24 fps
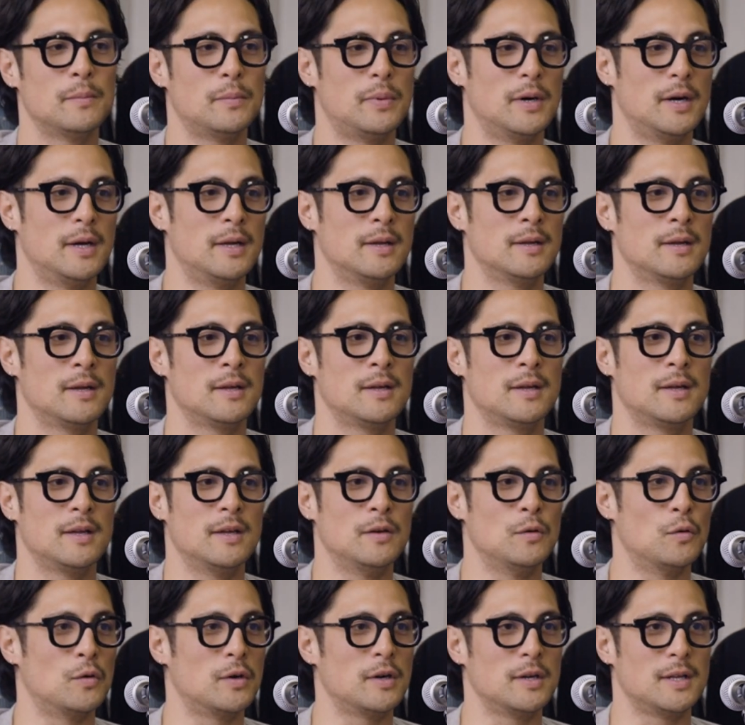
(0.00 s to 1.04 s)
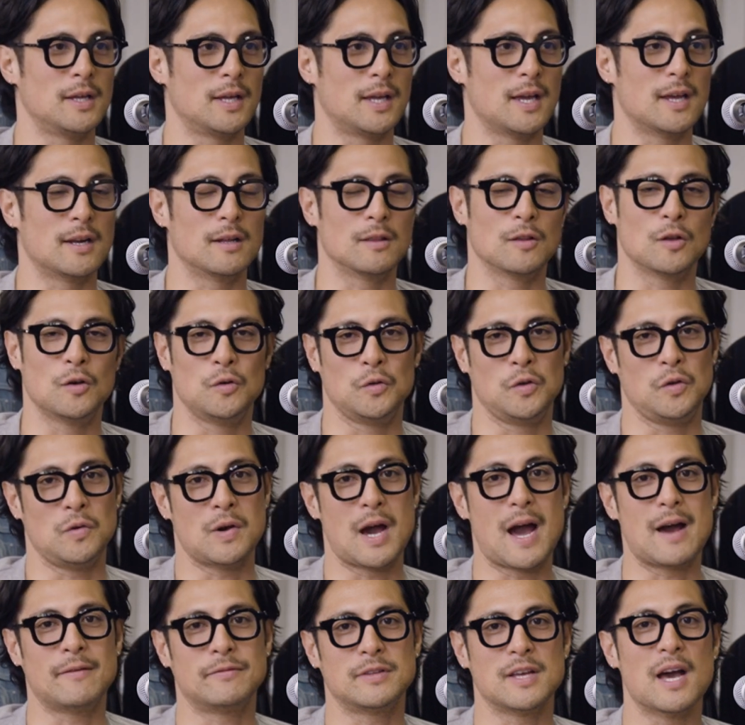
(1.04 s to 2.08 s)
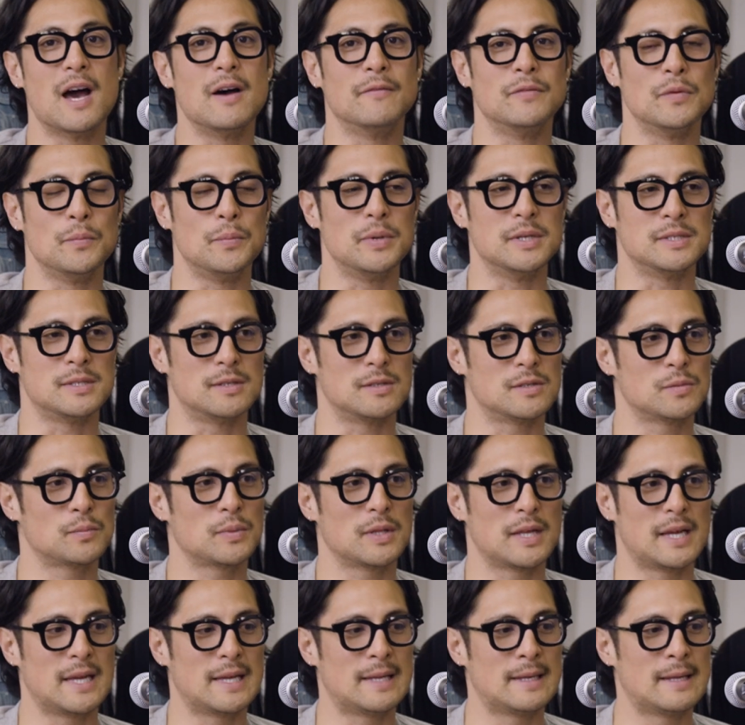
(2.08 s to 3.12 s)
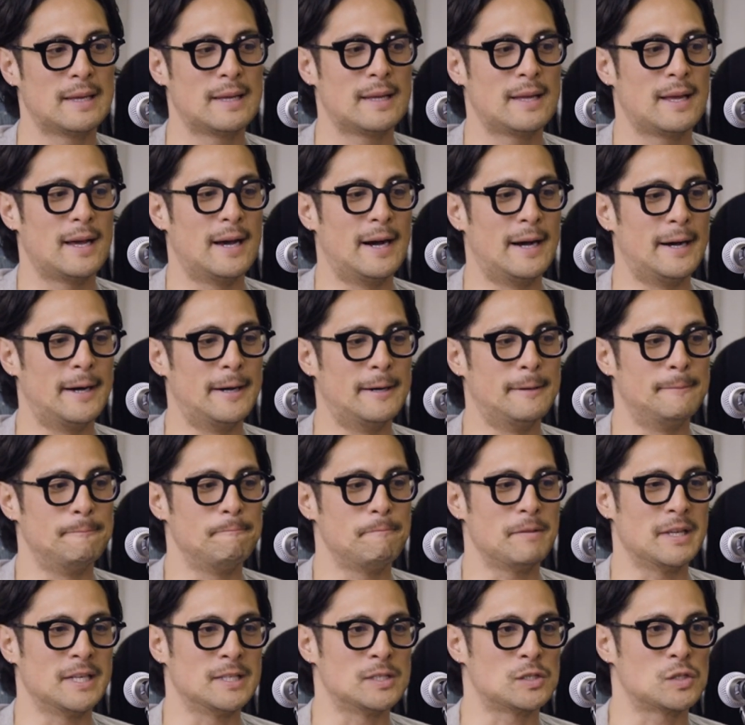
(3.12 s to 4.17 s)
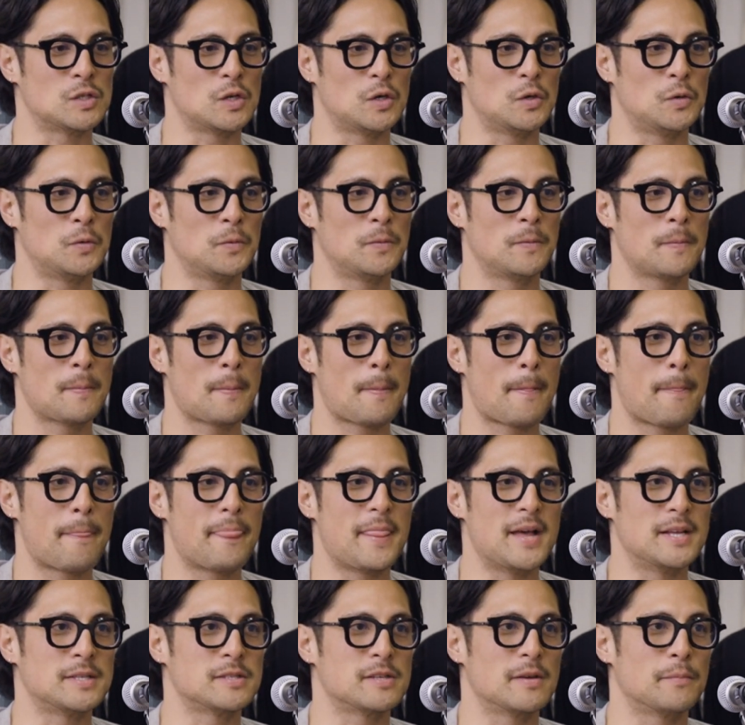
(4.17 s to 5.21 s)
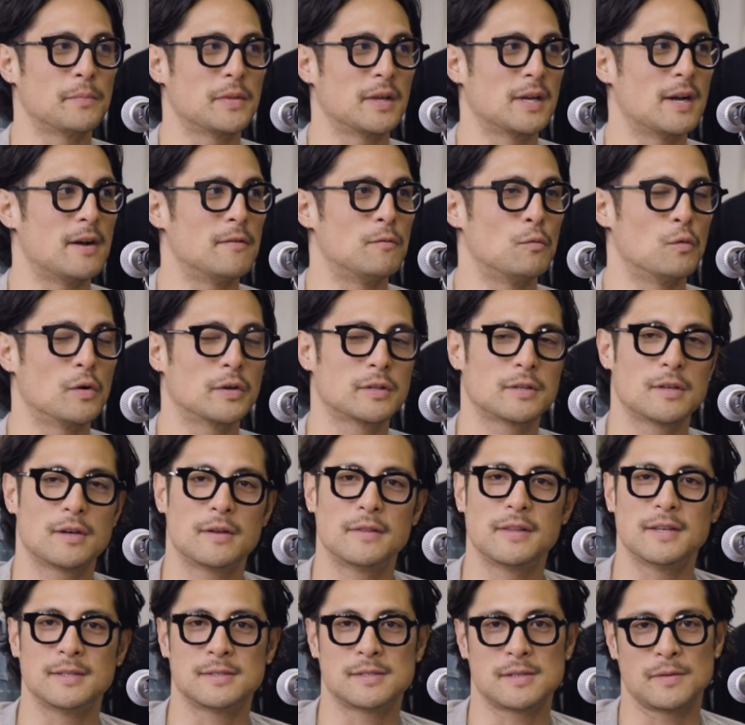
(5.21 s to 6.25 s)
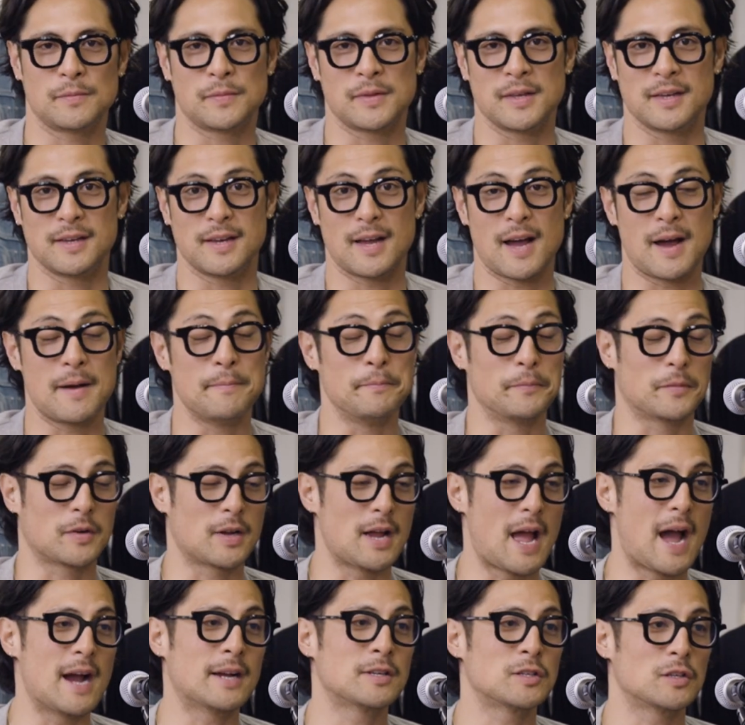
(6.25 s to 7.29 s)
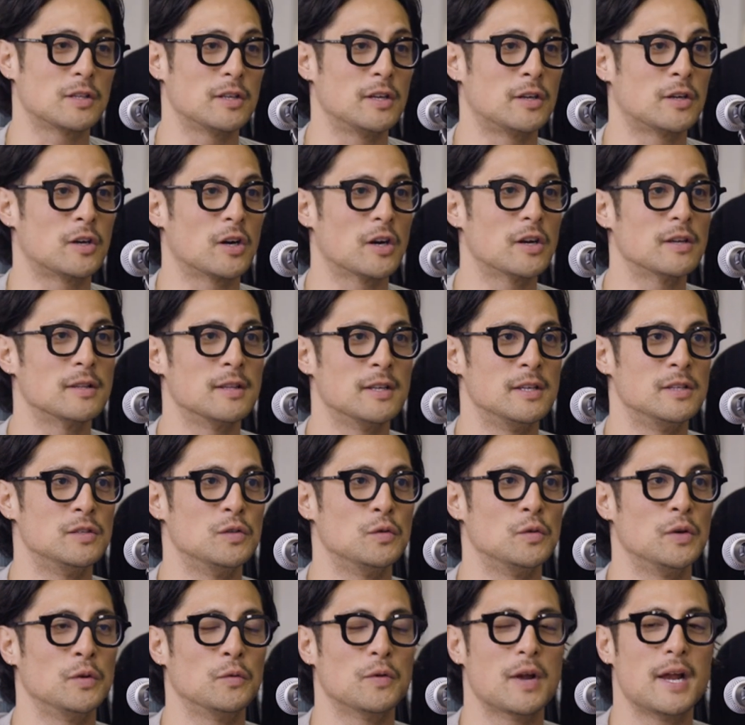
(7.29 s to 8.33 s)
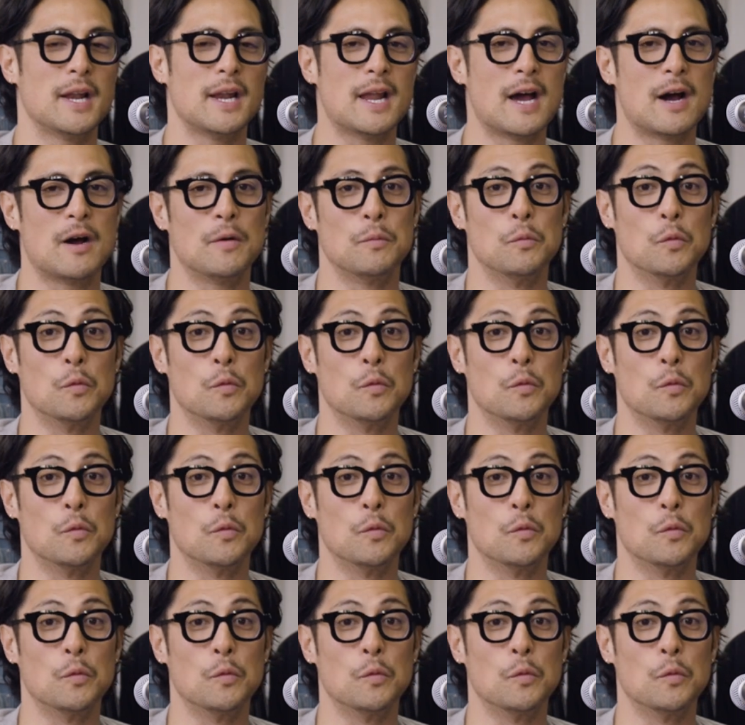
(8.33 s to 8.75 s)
But in order to get a loan, you have to have a business plan. And so that's something I've worked on. That's something I'm actually currently doing right now.